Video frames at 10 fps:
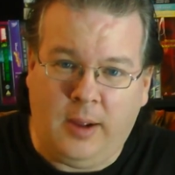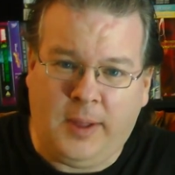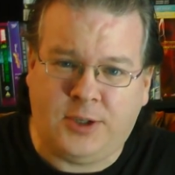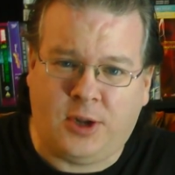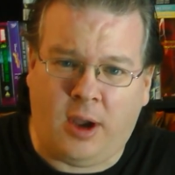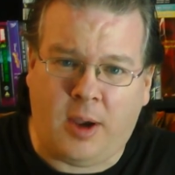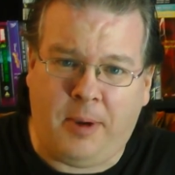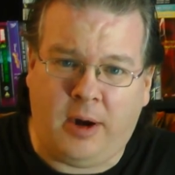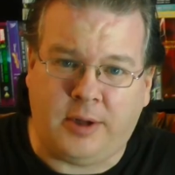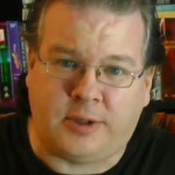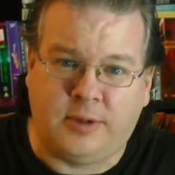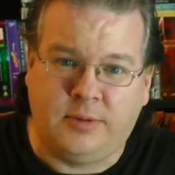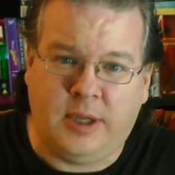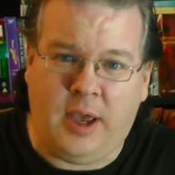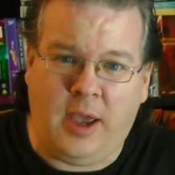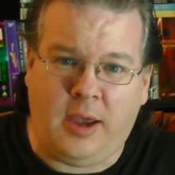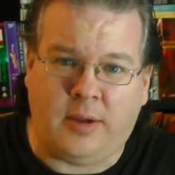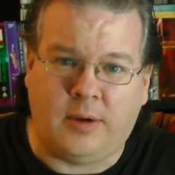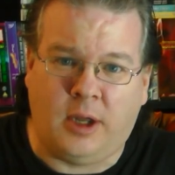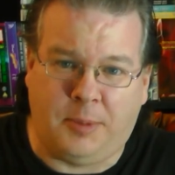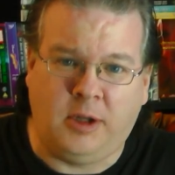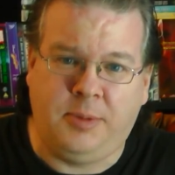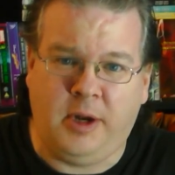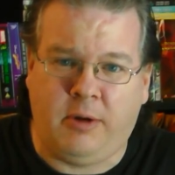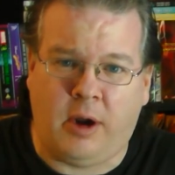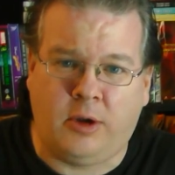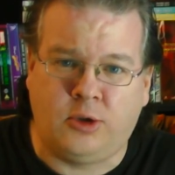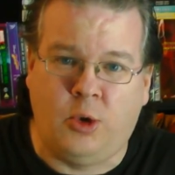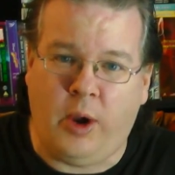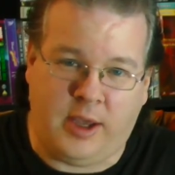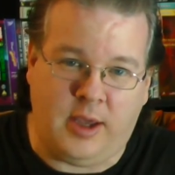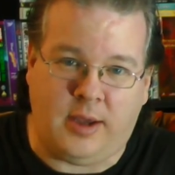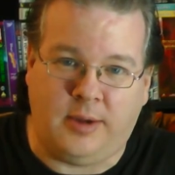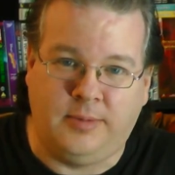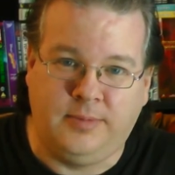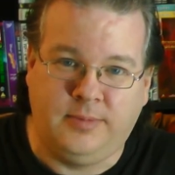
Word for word: let's talk about it today on the Multimedia Chronicles Quickie.